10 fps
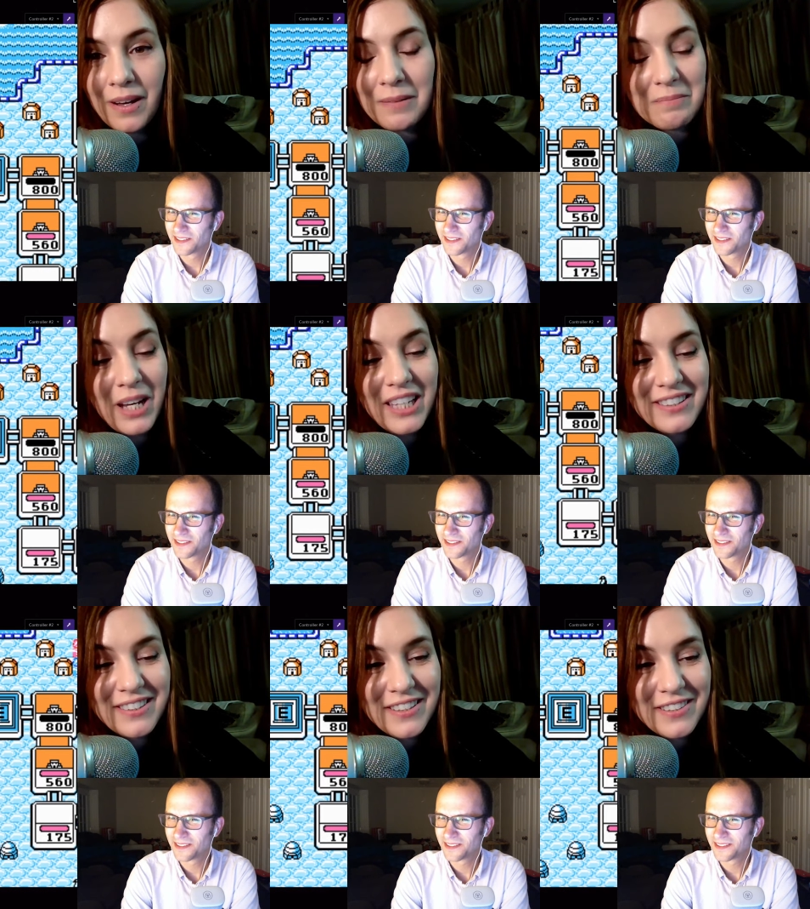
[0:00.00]
Speaker 1: My
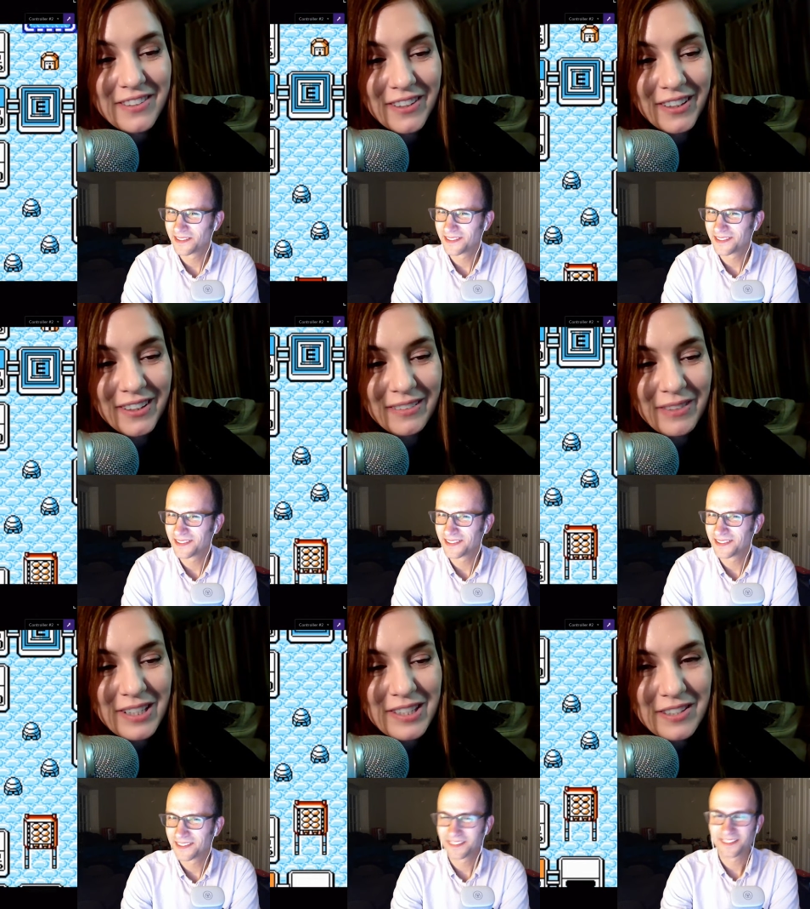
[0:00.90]
sister,
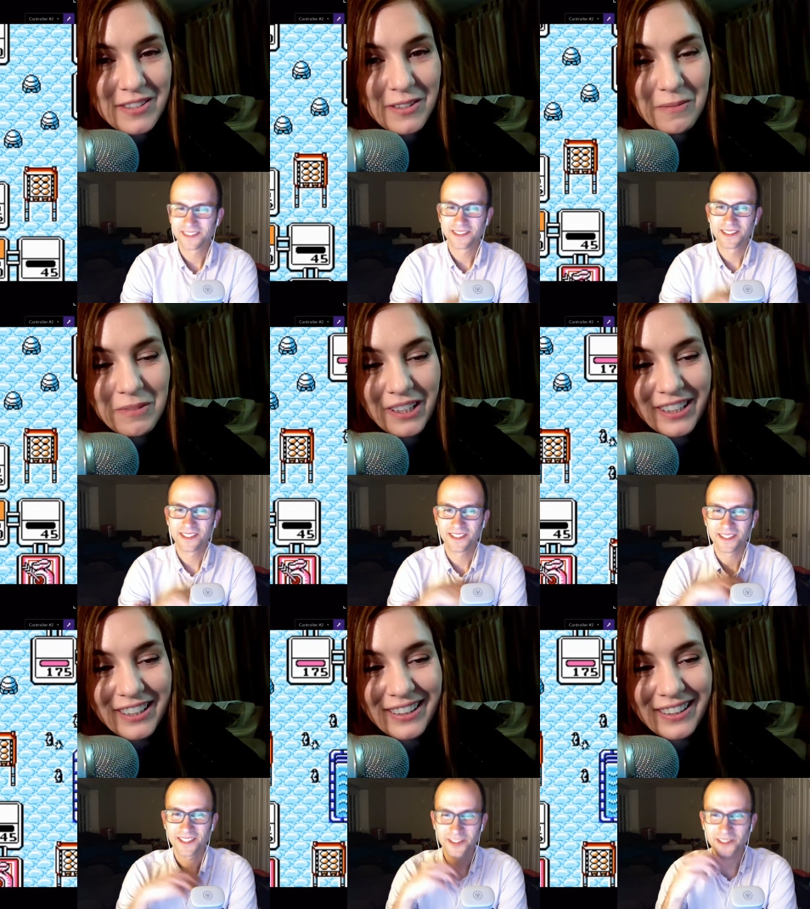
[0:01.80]
my sister
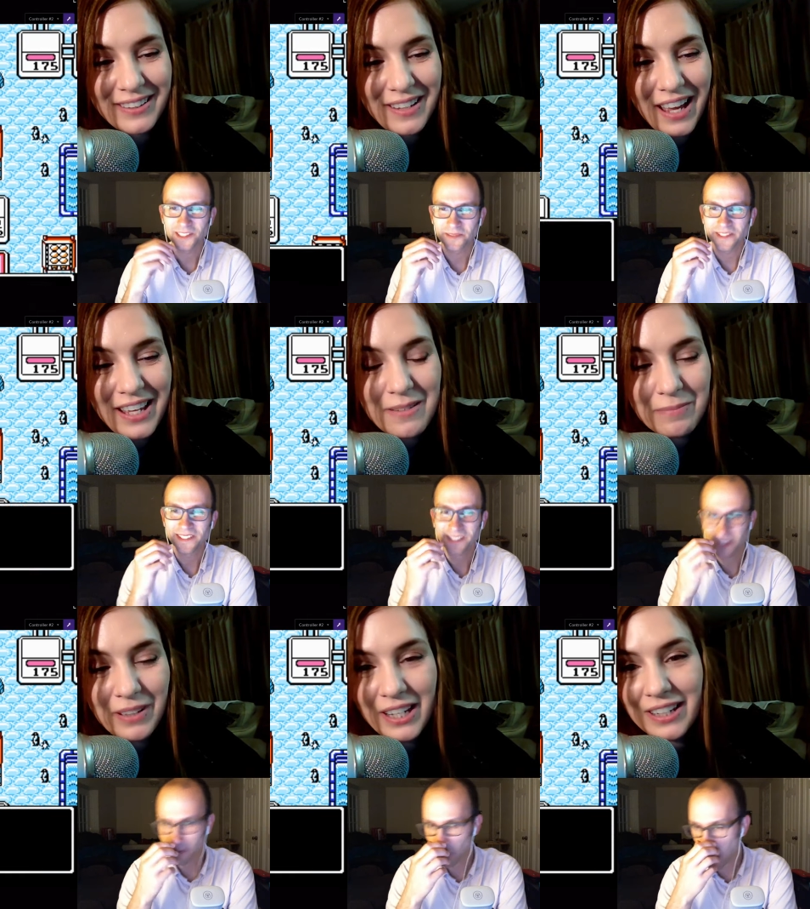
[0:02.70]
played it. You watched? It I play?
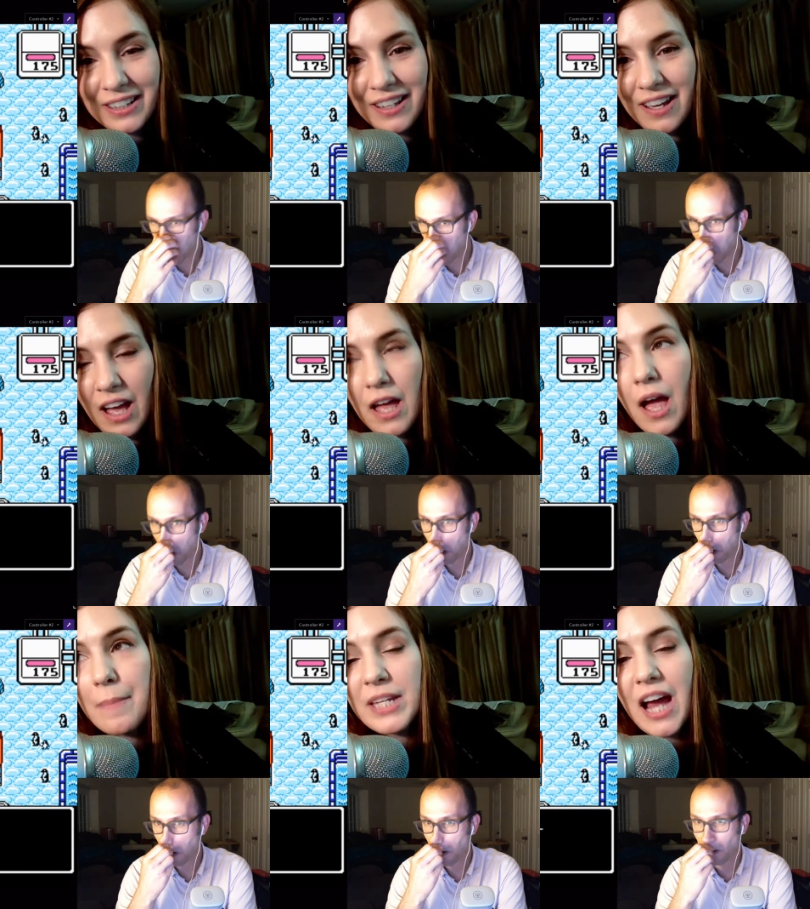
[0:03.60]
didn't play. I,
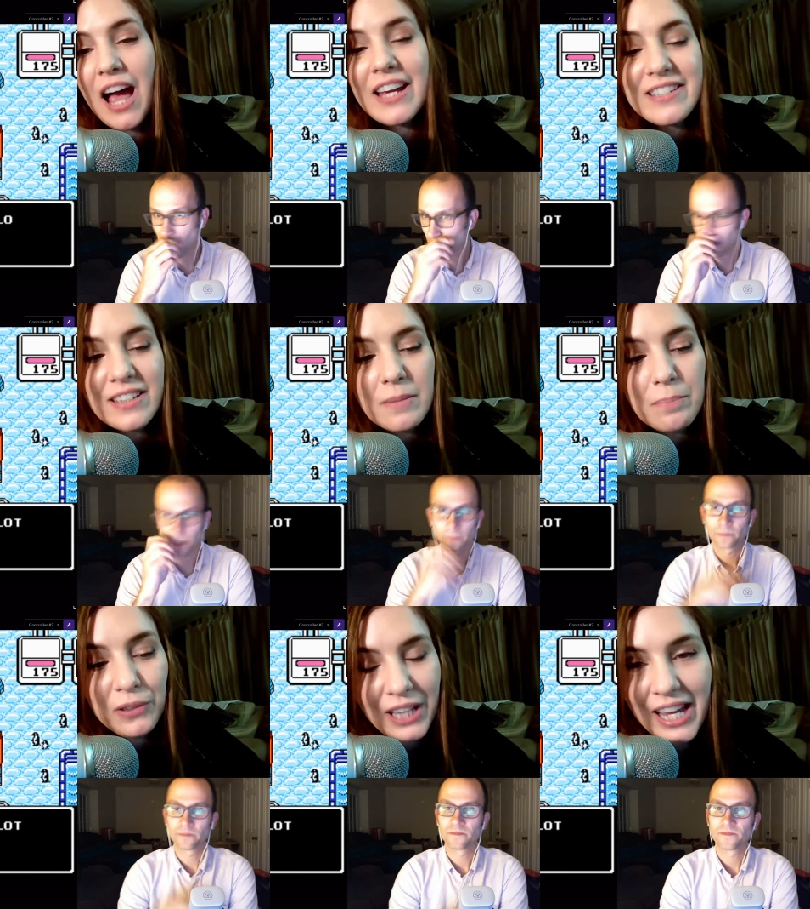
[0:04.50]
I mean, I did
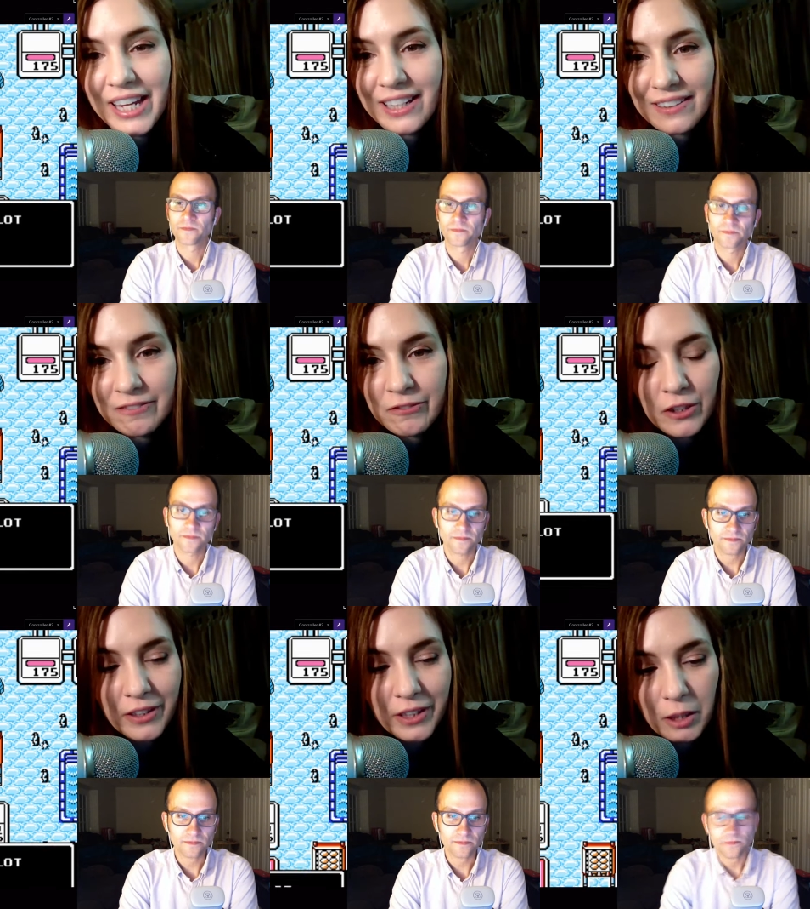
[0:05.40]
play for
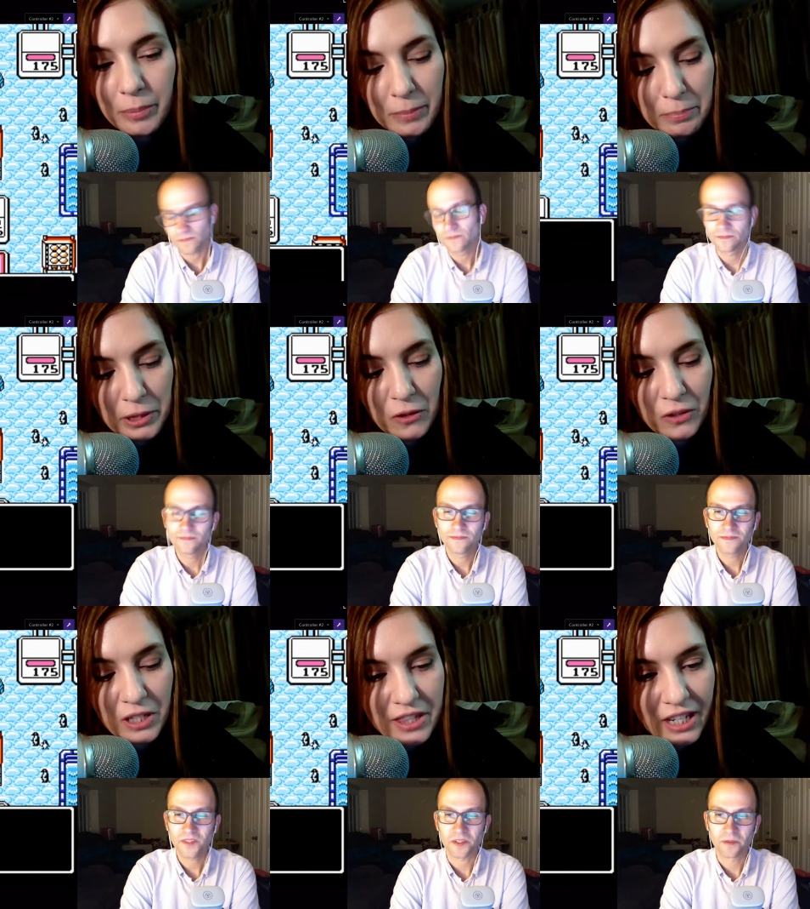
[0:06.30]
a little bit, but the
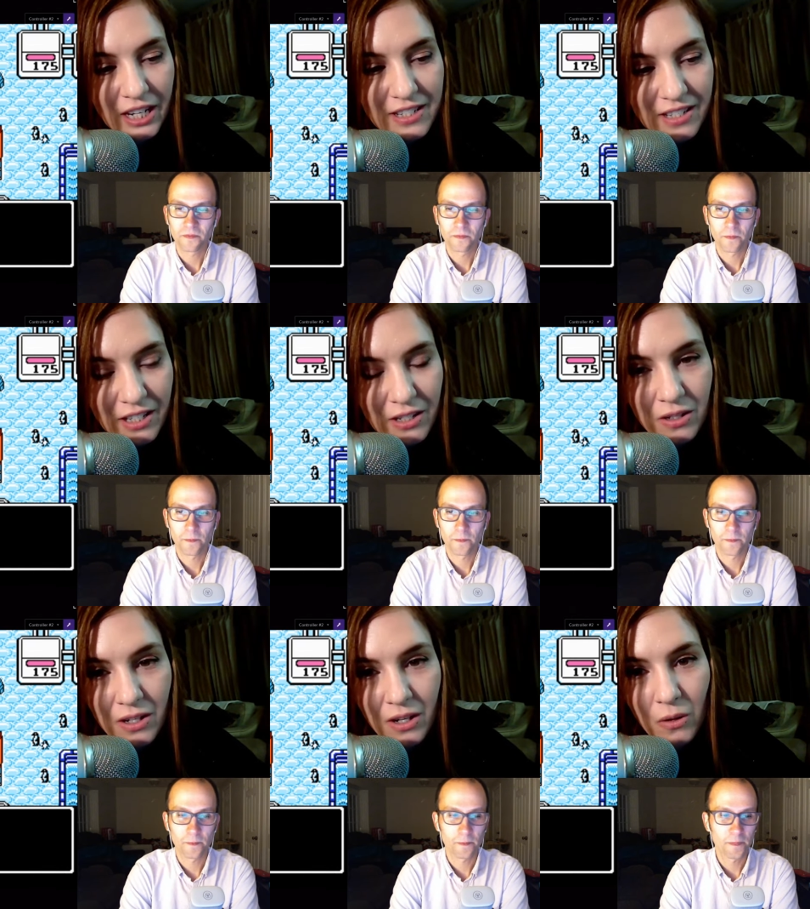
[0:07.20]
only thing I did
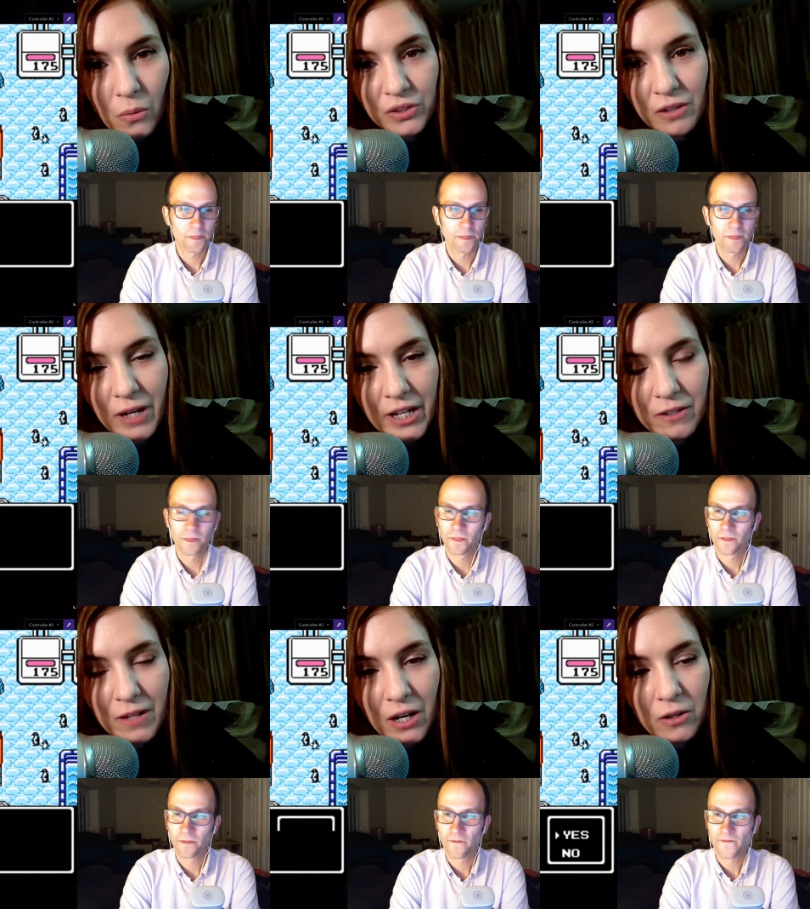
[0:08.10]
was I ran
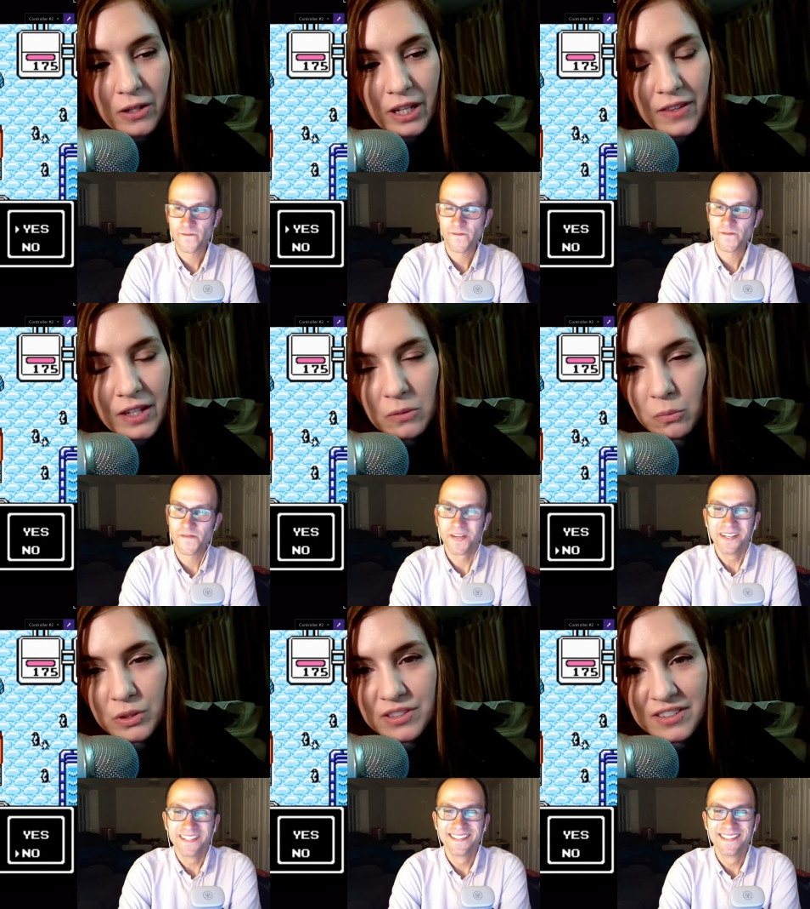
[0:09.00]
around and then
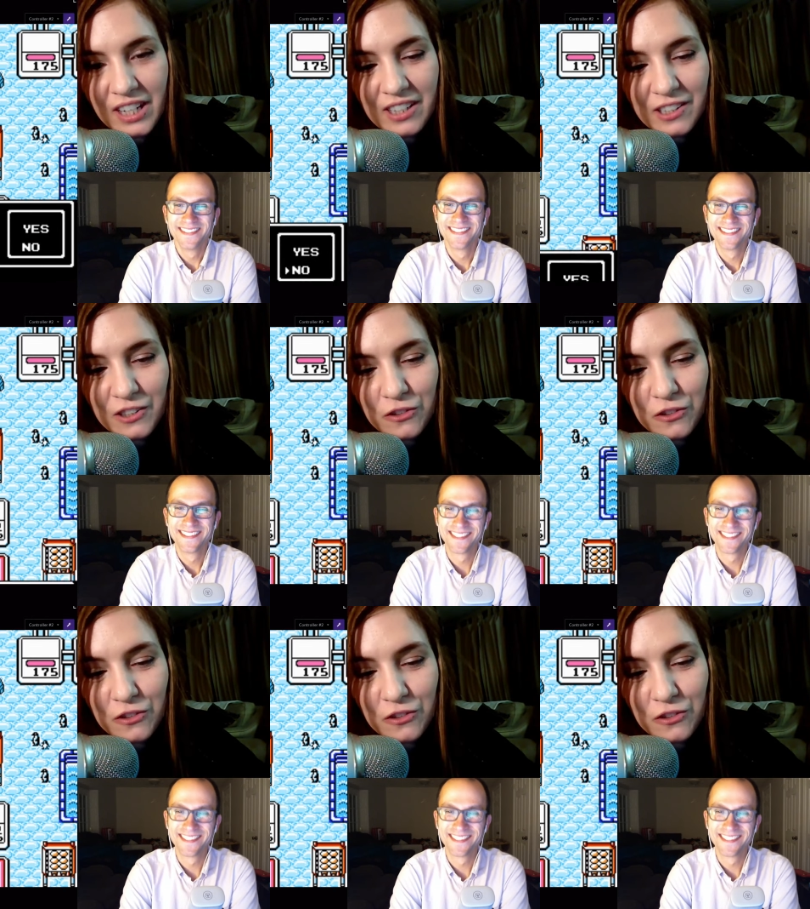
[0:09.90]
would stand in a